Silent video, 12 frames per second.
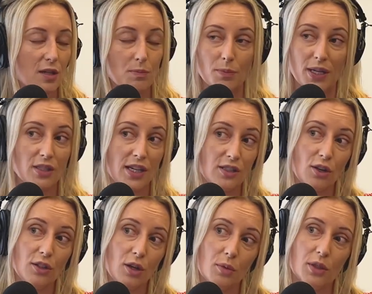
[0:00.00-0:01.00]
because I
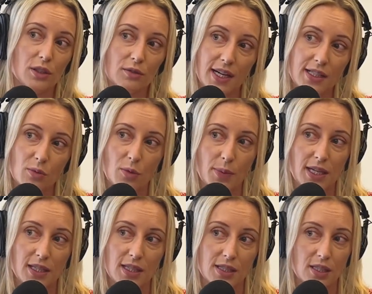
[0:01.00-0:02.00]
don't know what the rates will
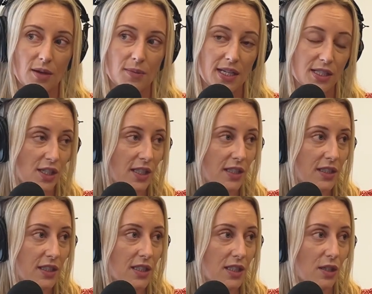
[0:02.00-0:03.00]
be this time next year.
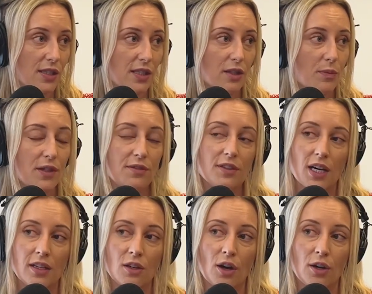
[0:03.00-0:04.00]
So it's a little bit of the
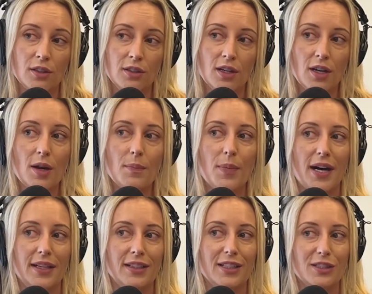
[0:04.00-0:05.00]
unknown,
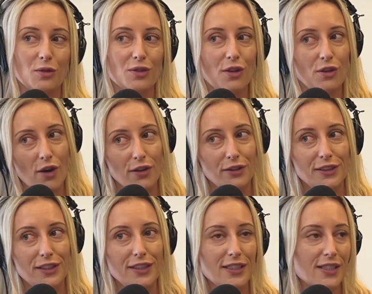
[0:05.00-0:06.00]
but it's also known
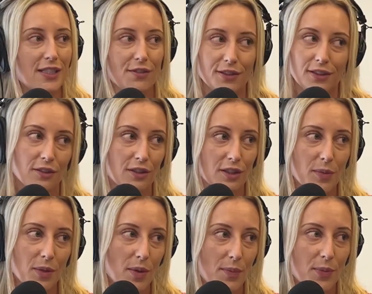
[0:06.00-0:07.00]
that it's definitely not going to
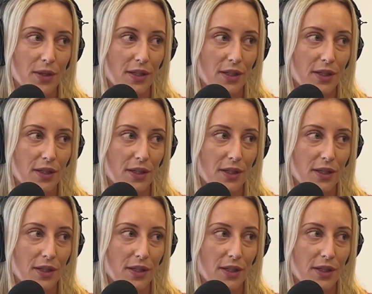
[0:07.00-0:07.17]
be 1.99.